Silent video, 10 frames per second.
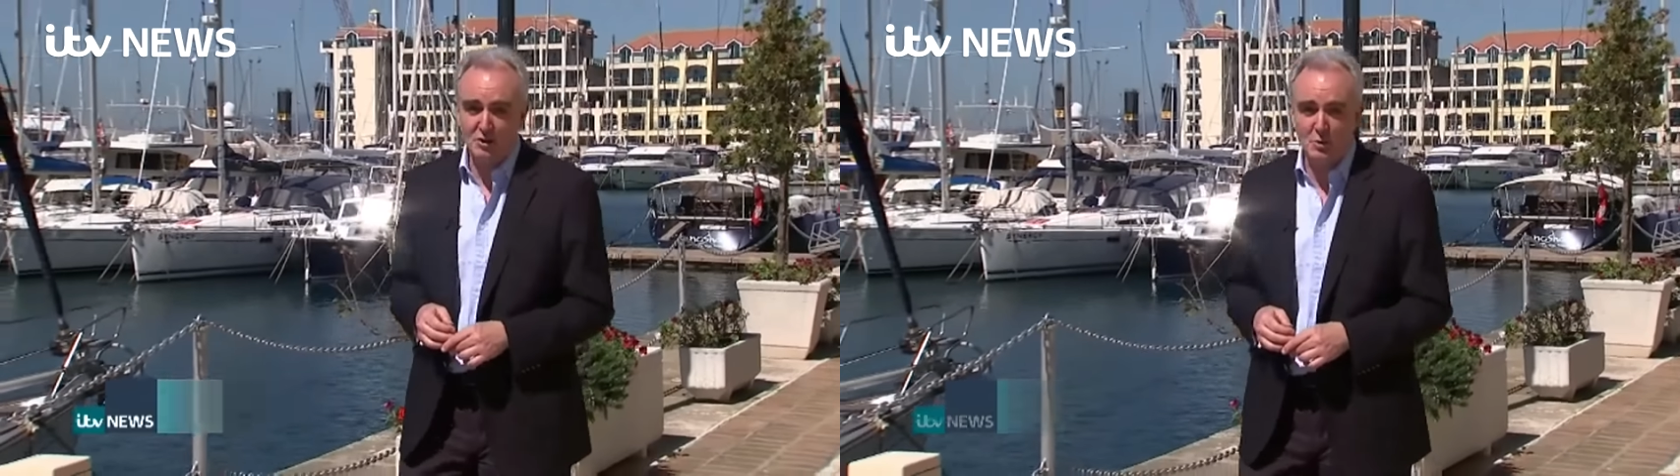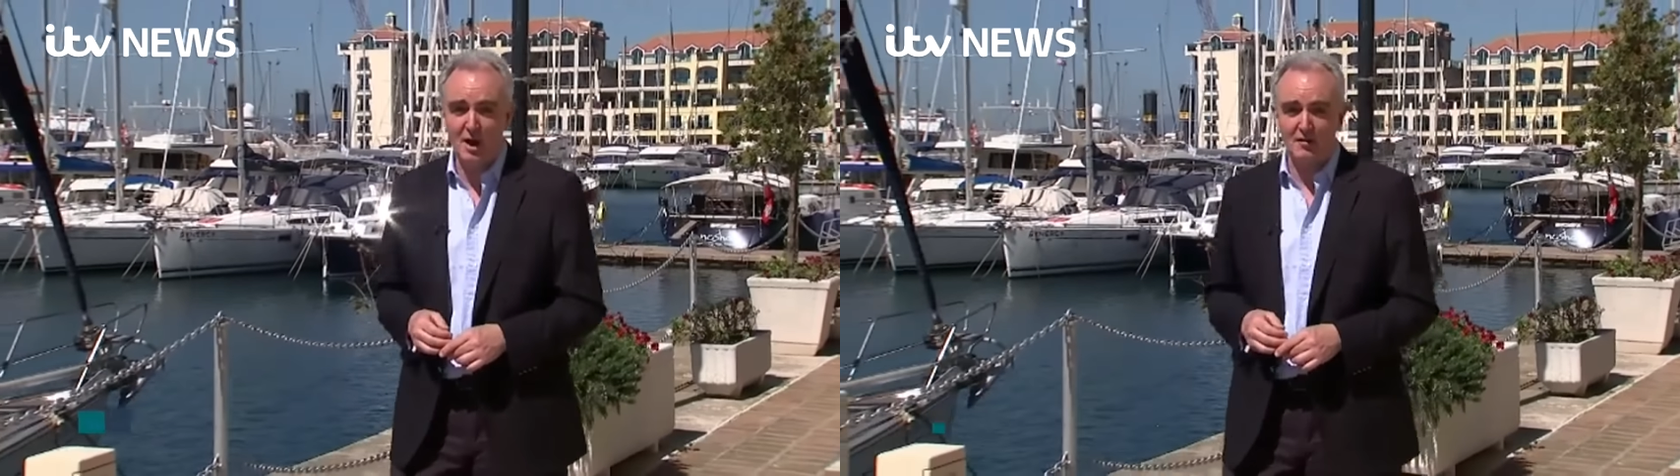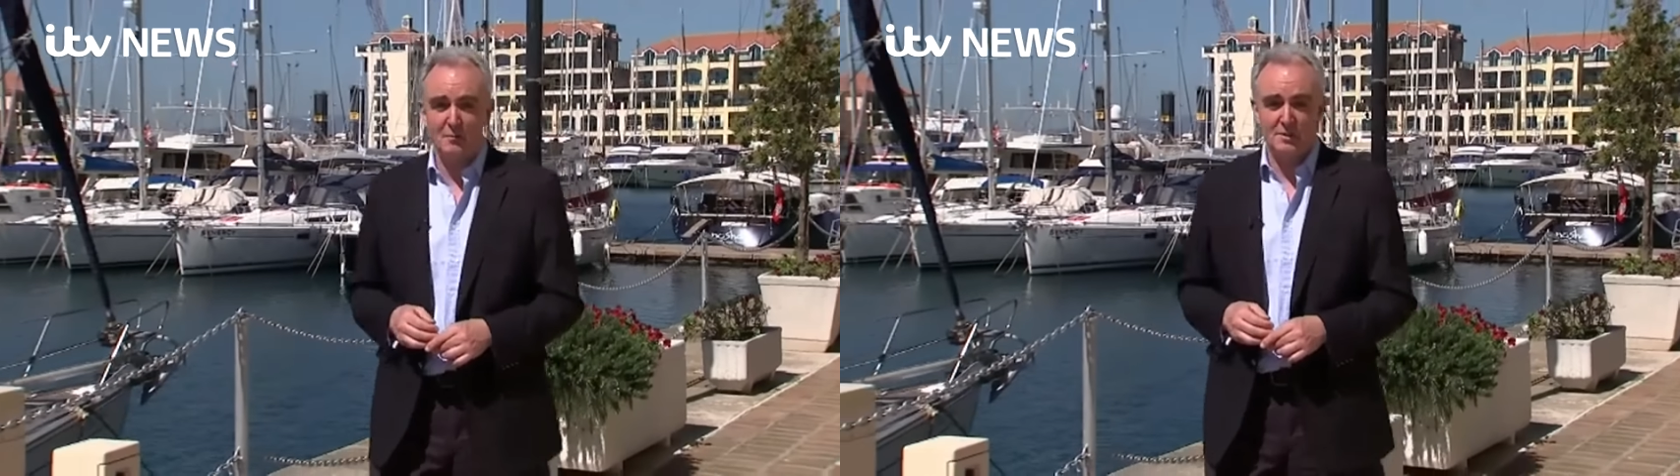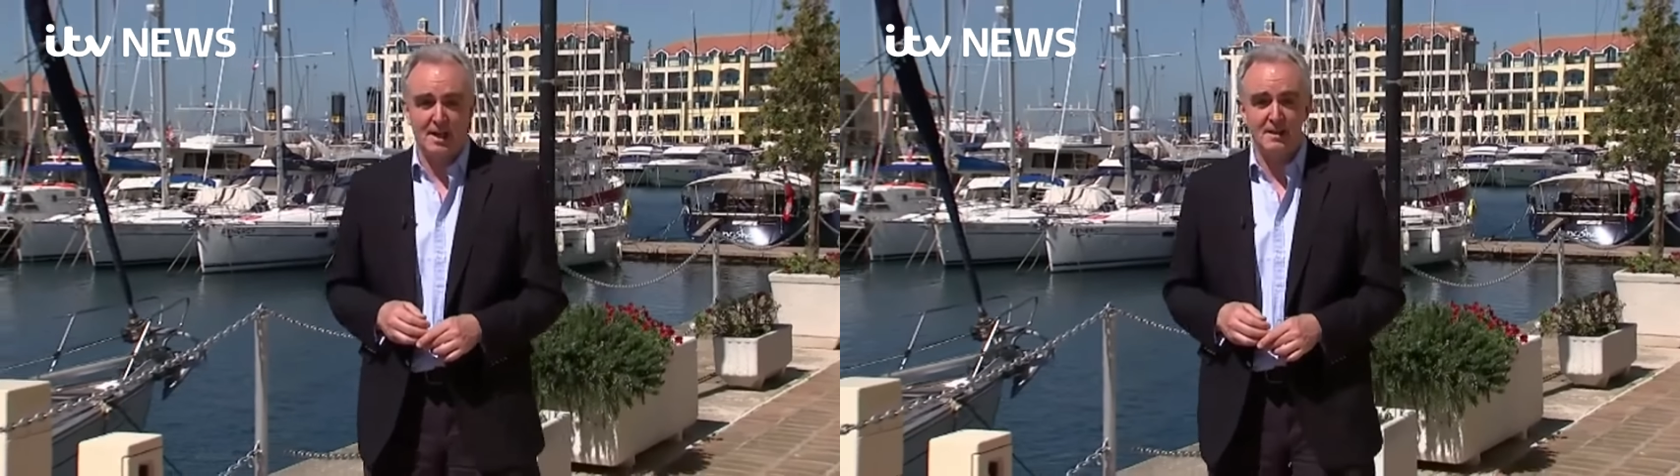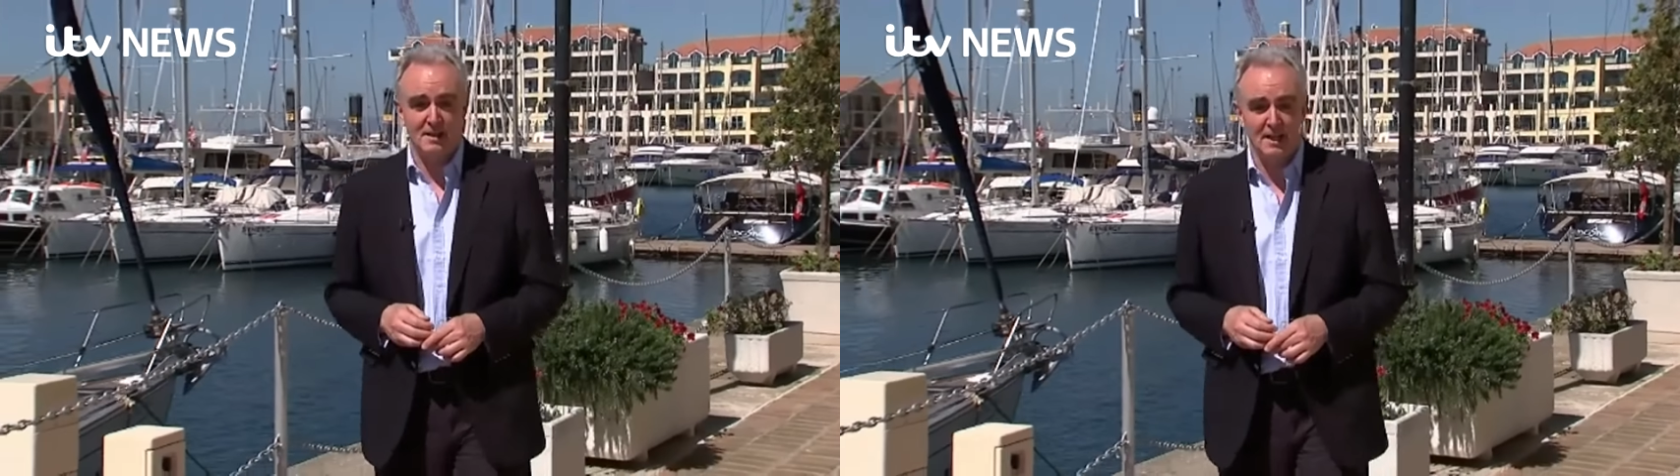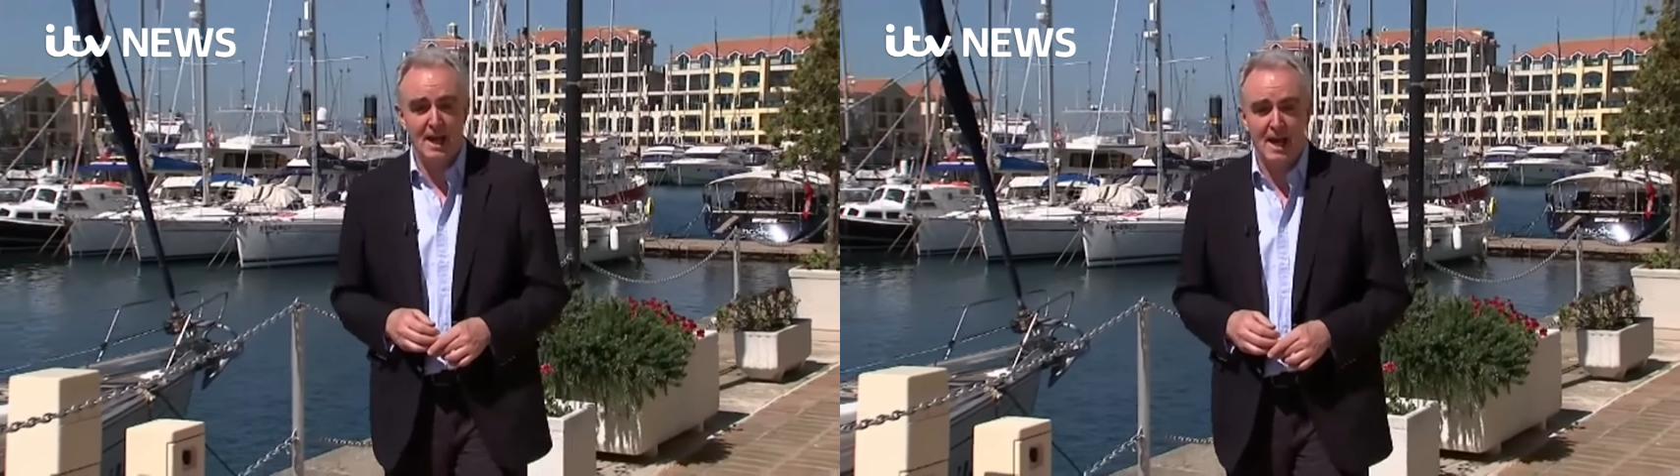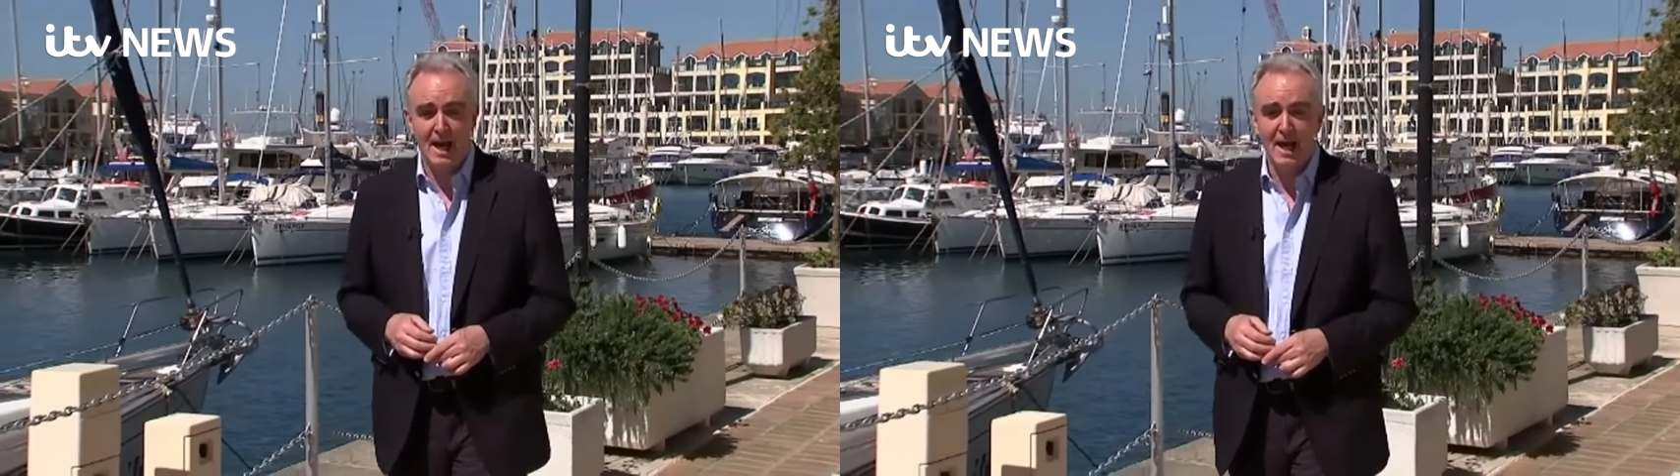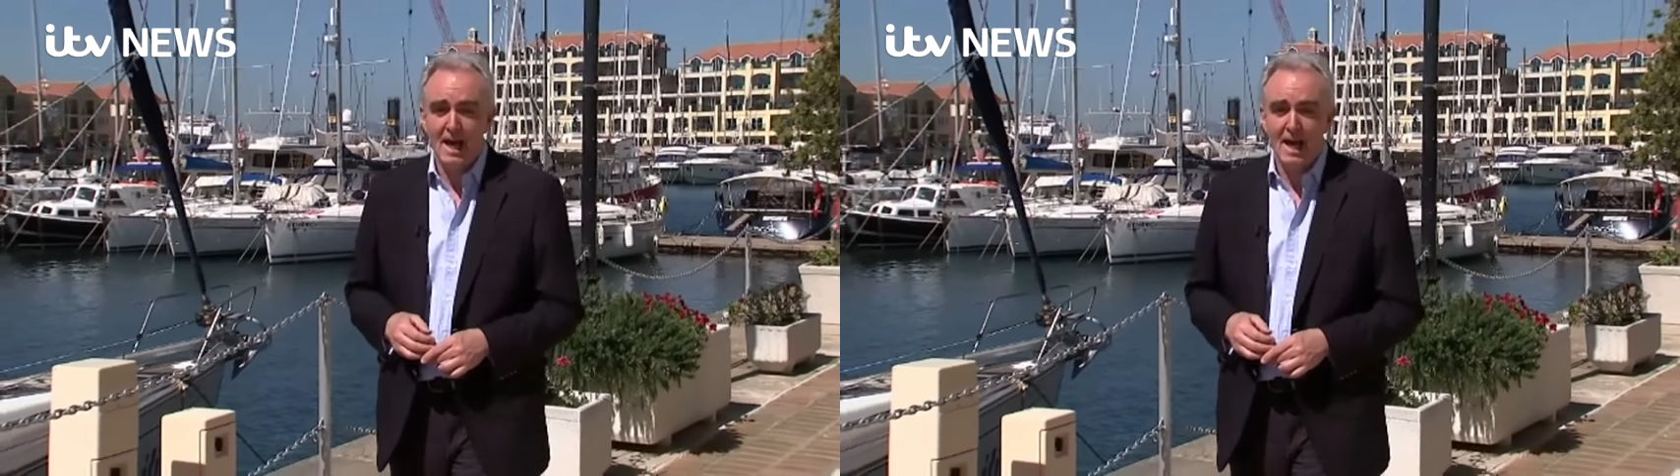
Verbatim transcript: 12% a year.